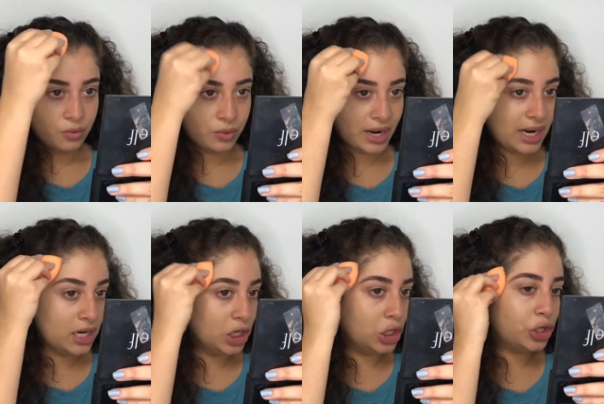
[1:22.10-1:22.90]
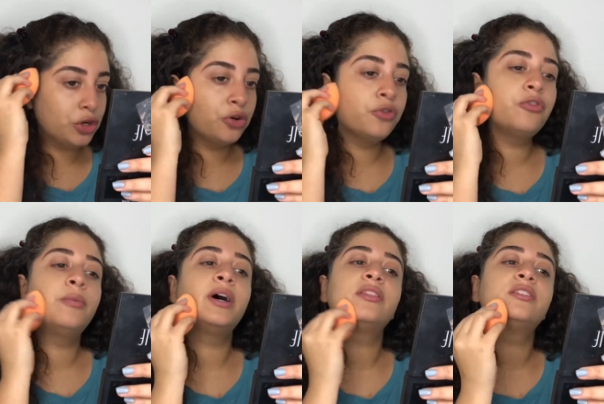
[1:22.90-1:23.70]
What I love
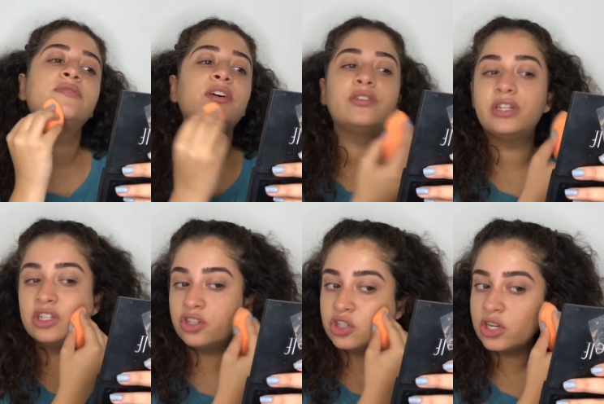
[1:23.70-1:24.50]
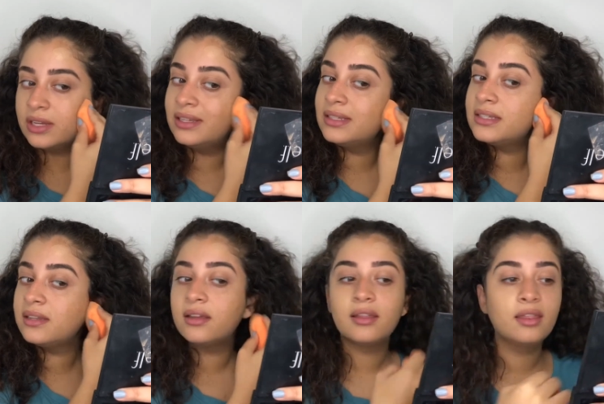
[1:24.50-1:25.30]
about this foundation is
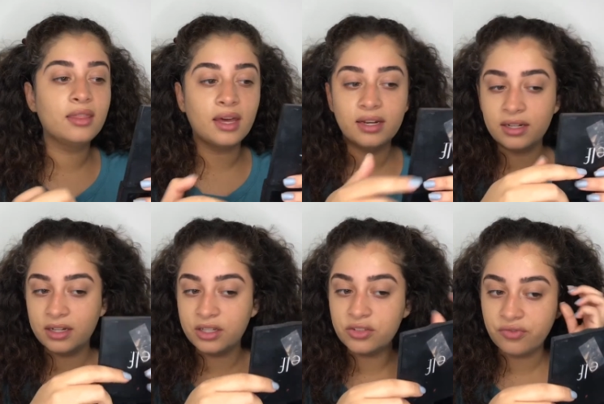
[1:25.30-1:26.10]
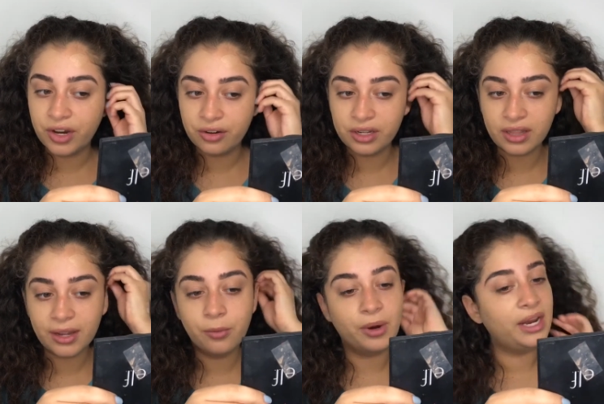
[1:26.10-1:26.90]
that it is very
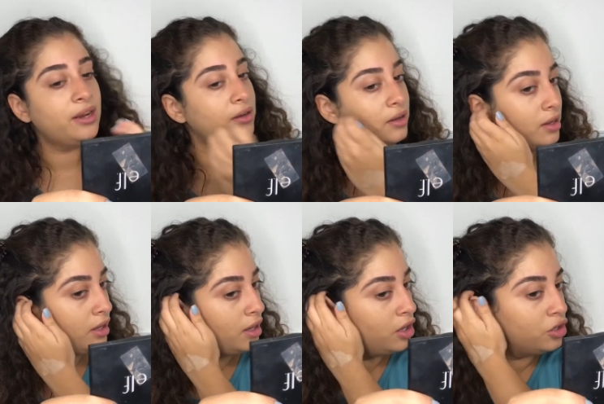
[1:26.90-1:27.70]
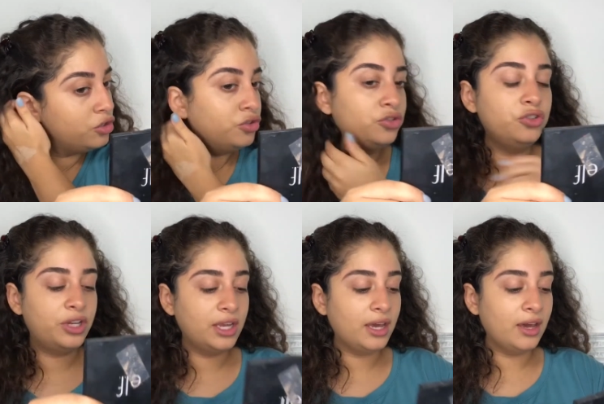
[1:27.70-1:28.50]
lightweight. You
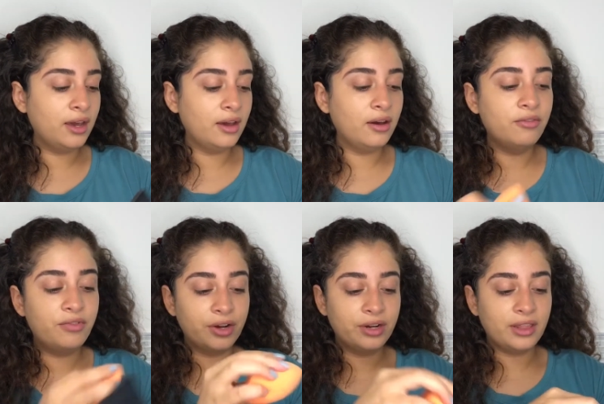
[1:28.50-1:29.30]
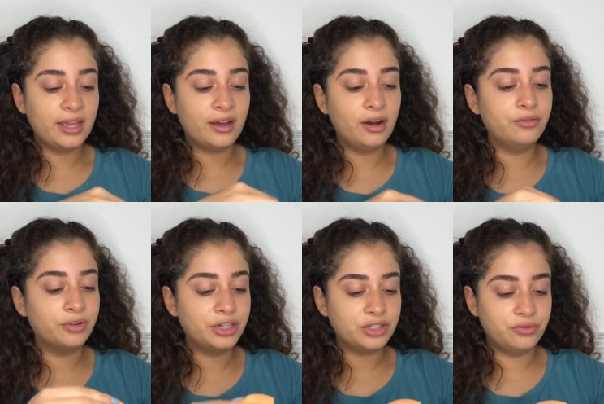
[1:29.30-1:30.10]
can get a very light
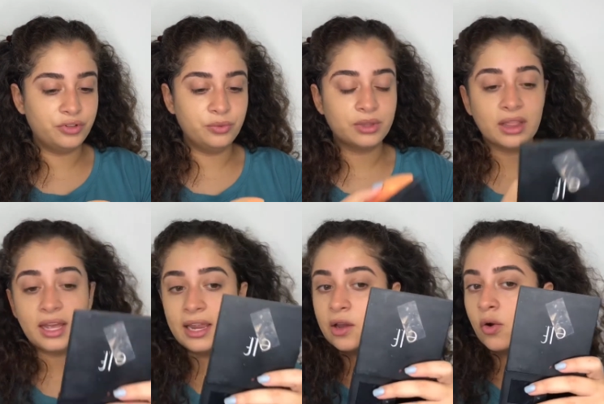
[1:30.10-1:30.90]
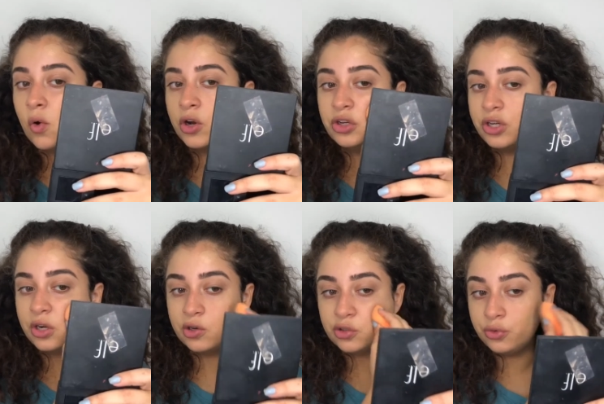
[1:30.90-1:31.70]
coverage if you would like, or you
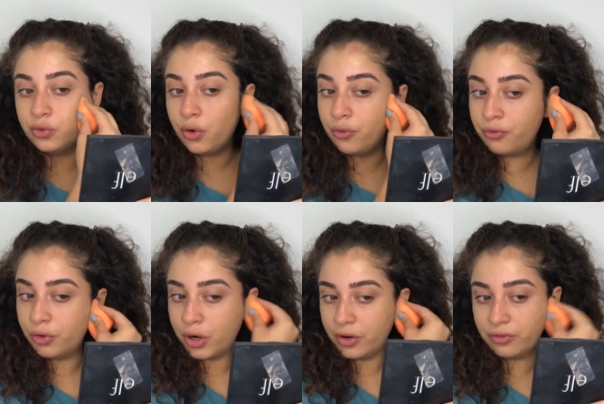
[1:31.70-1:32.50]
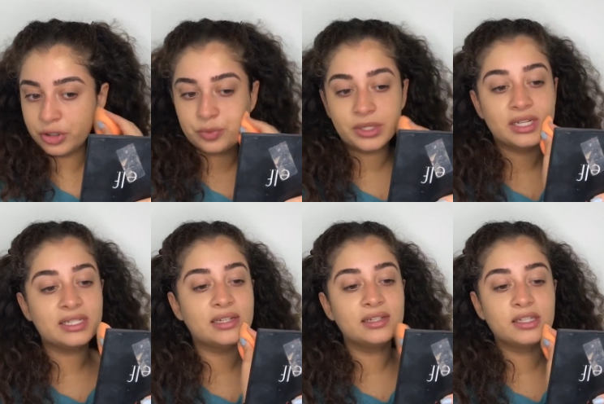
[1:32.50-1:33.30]
can go full coverage
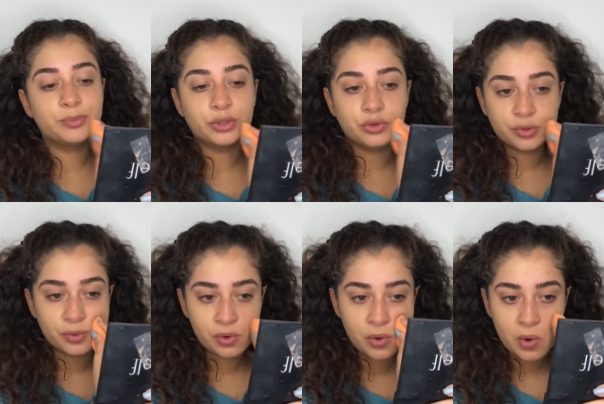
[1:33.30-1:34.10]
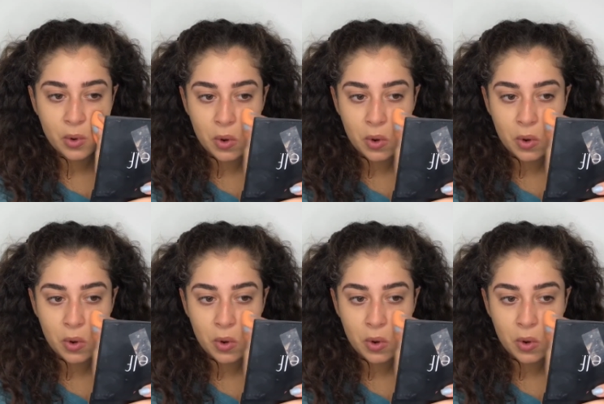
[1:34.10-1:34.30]
because it is buildable.